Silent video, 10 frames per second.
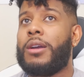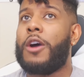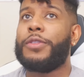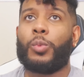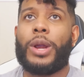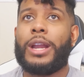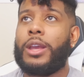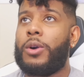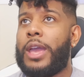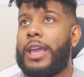on the
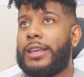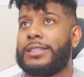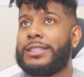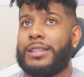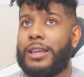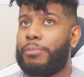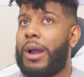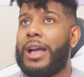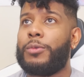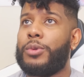radio and can
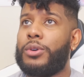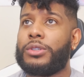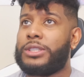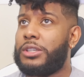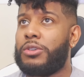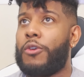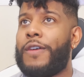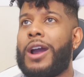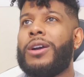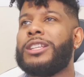probably will still go
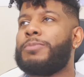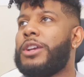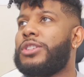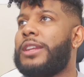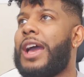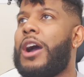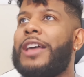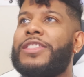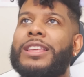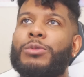viral, especially now.
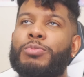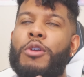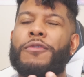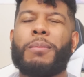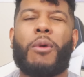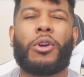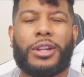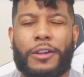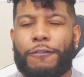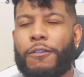I think it was perfect
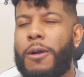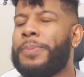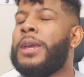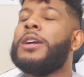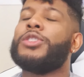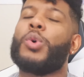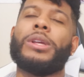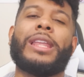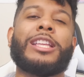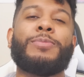marketing from
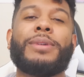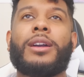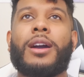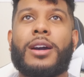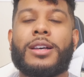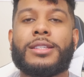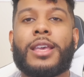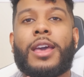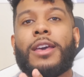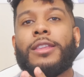Tory Lanez
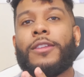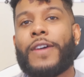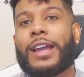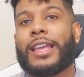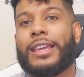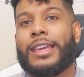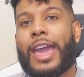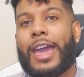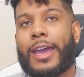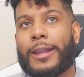because the fact that he
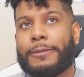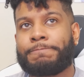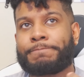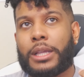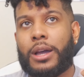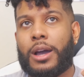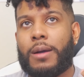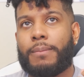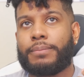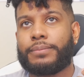had,
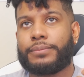you